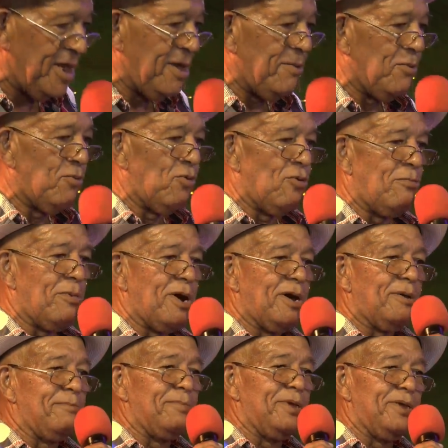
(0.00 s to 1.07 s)
them,
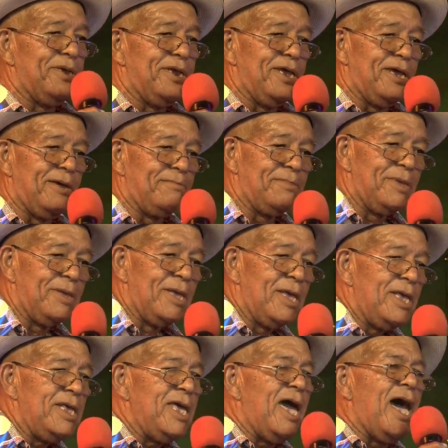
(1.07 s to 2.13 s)
woman, beat them.
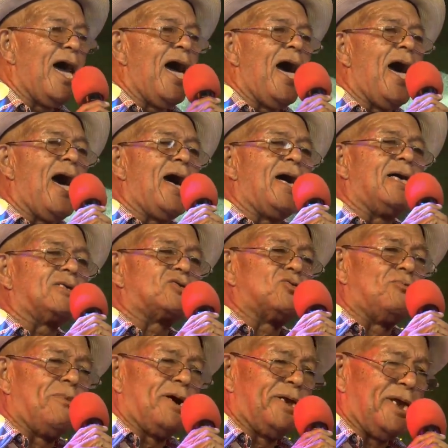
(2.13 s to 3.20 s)
Yes,
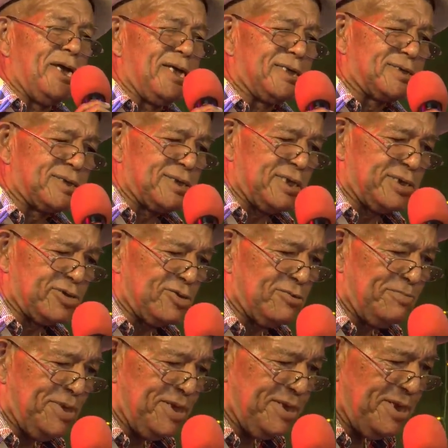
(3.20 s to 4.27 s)
woman, I said to
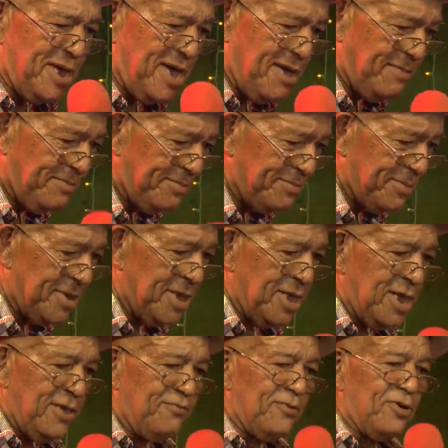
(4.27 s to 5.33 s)
beat them.
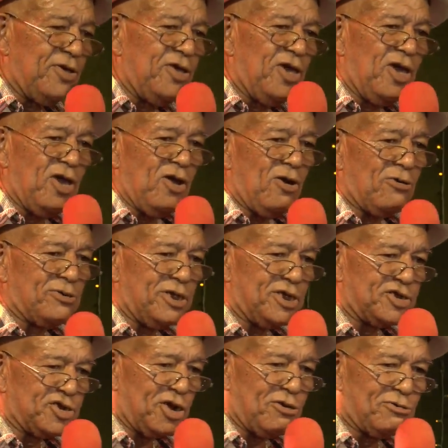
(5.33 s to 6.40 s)
If you hear all the
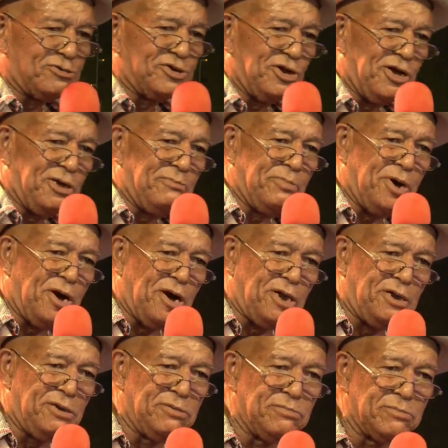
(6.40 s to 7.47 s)
shout and
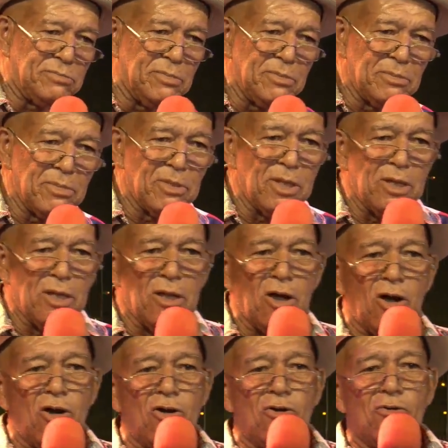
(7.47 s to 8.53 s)
ball,
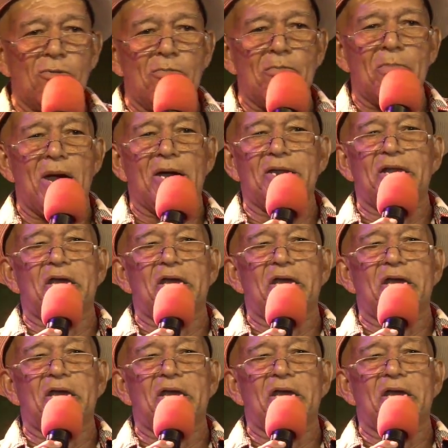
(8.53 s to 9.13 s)
oh, man,